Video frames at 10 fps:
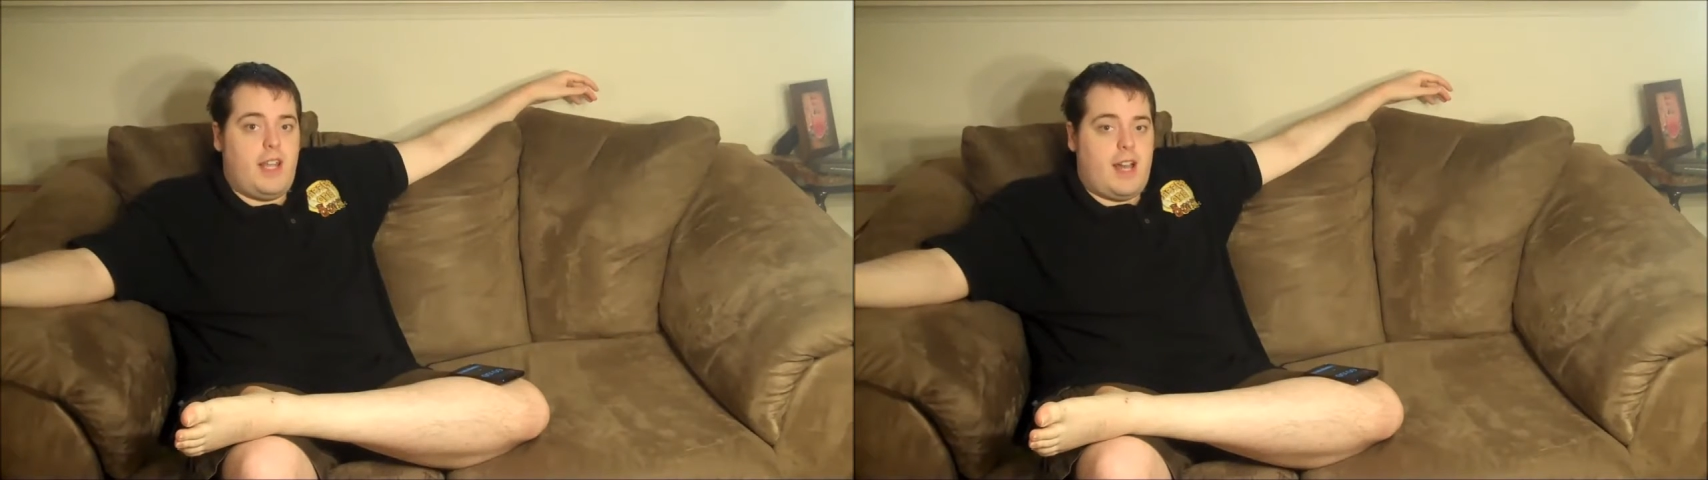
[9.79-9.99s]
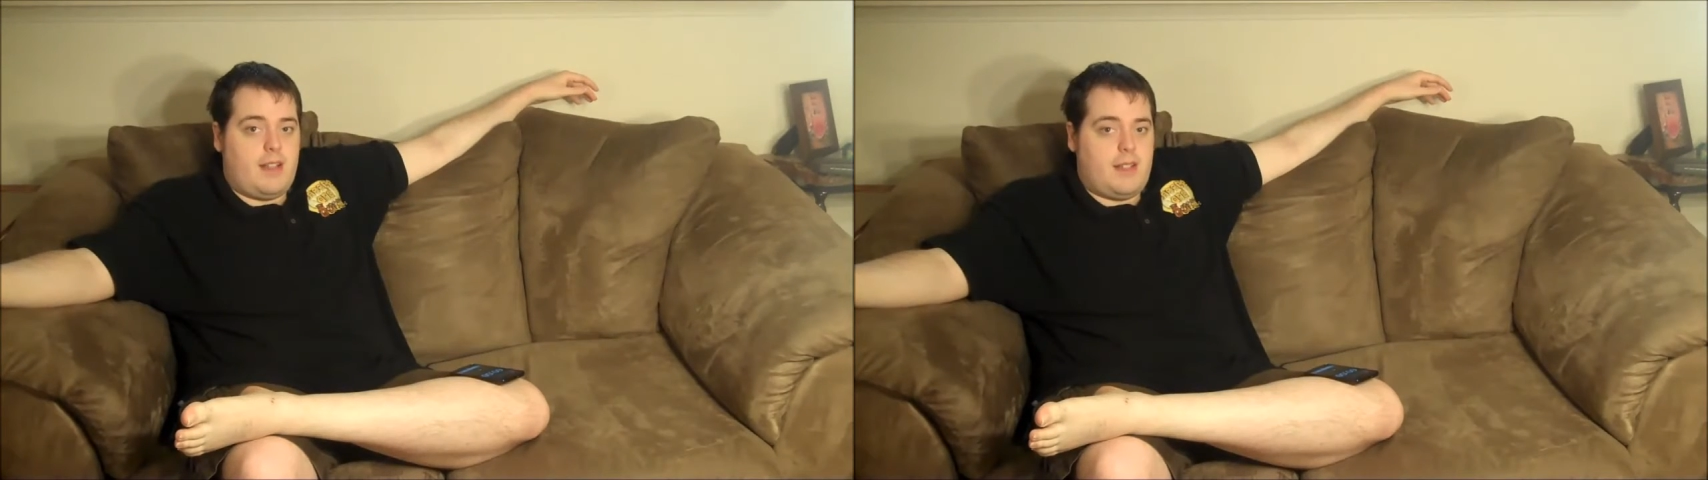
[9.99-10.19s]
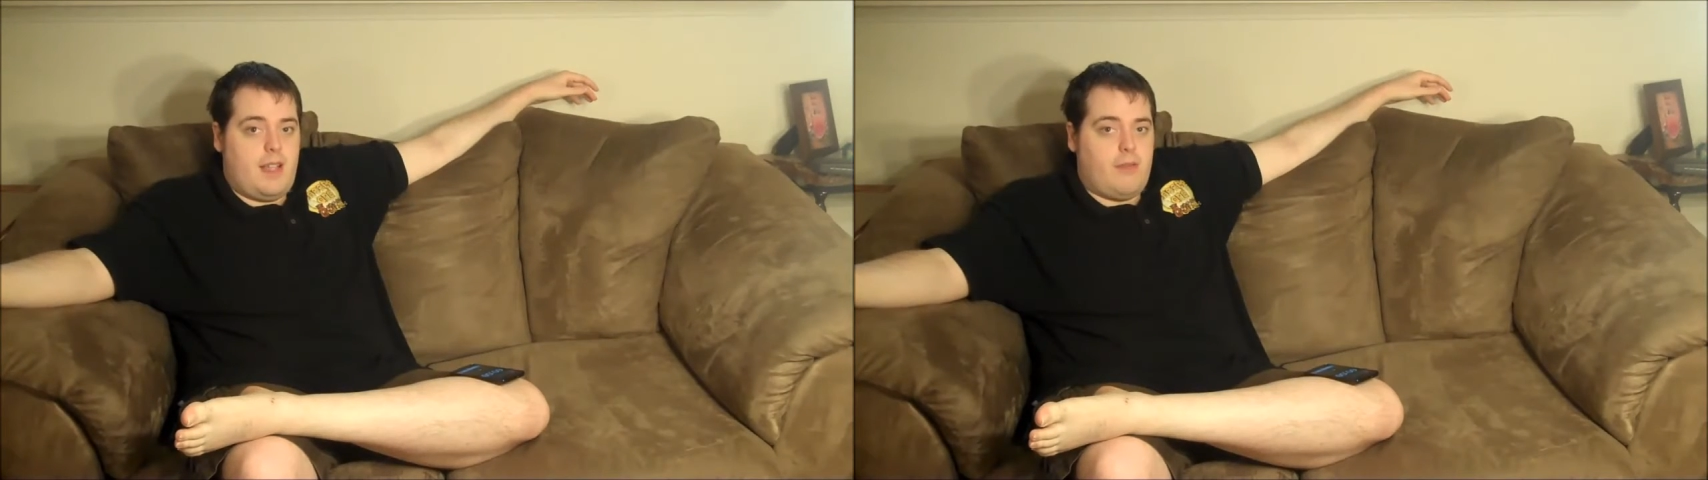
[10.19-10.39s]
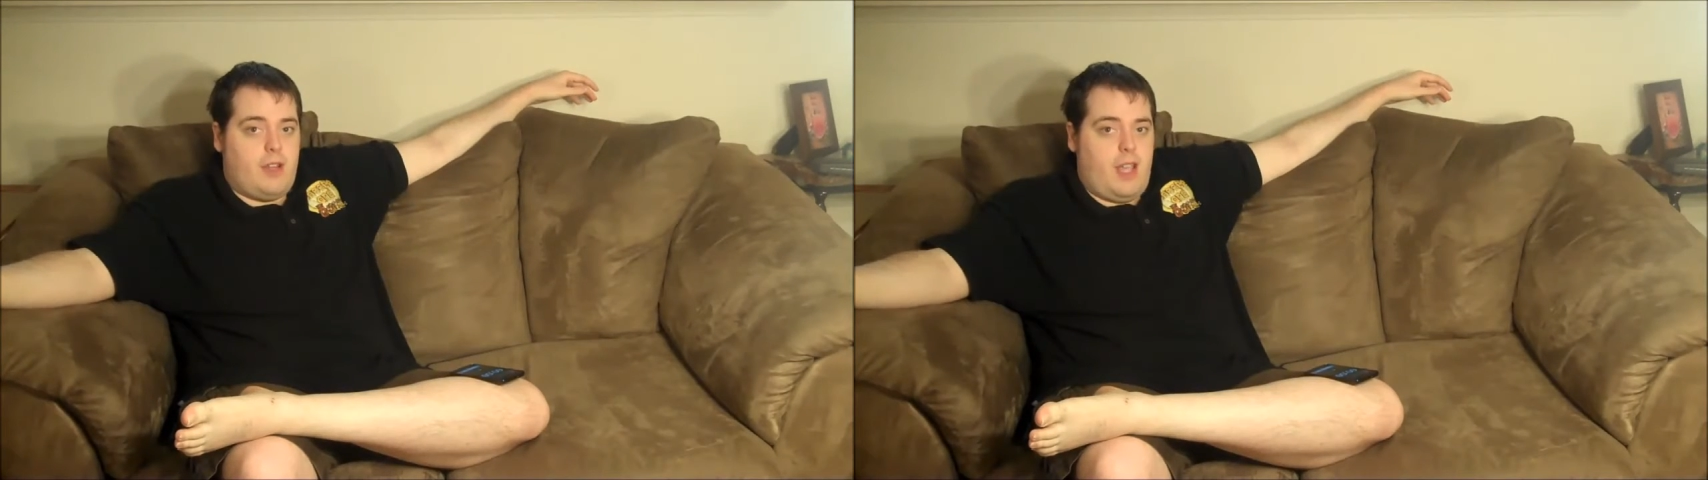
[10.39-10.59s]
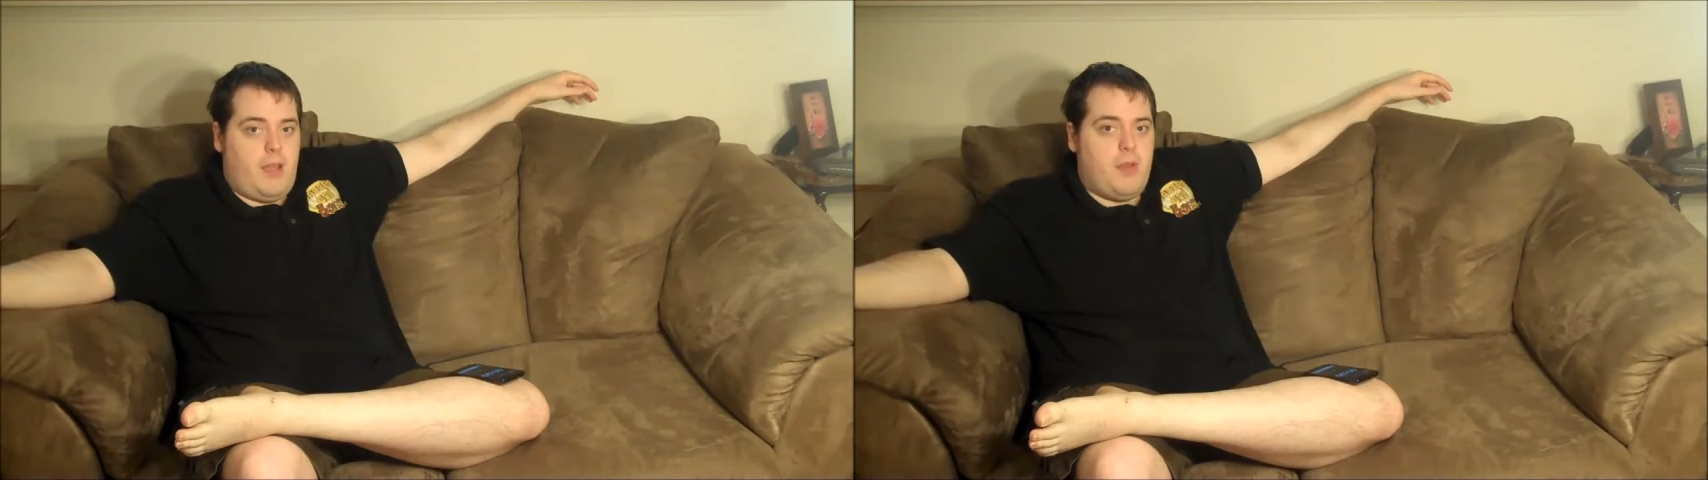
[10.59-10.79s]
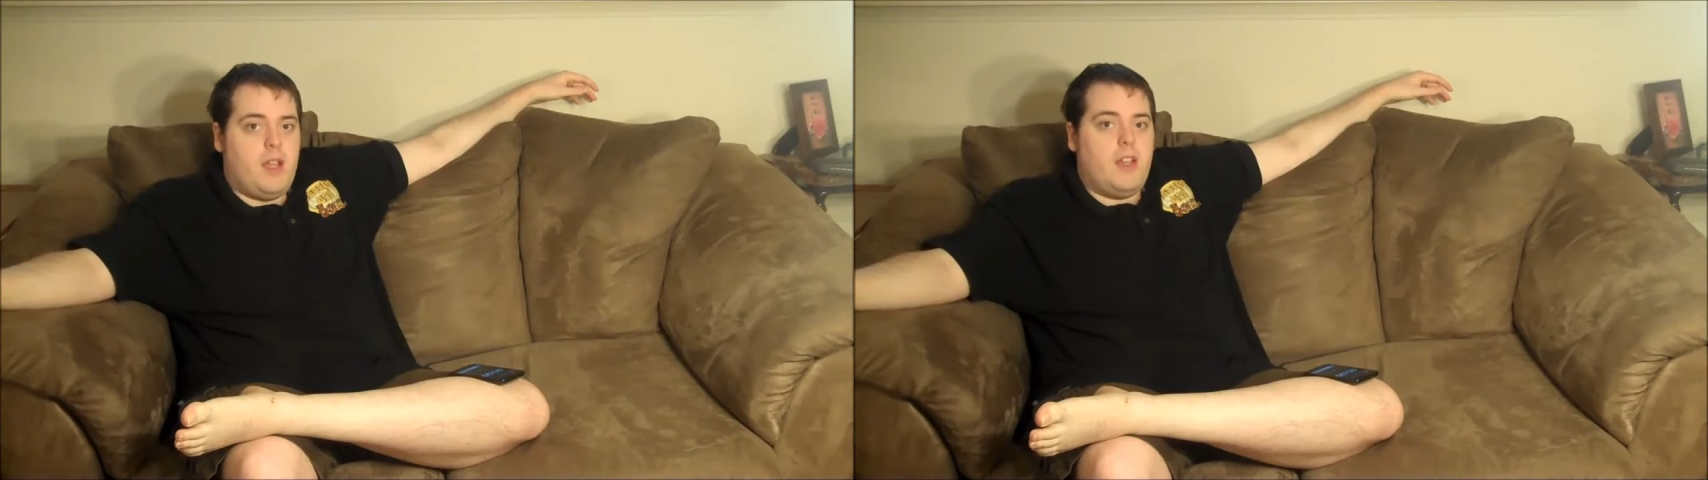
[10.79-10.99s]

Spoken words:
galaxy every game.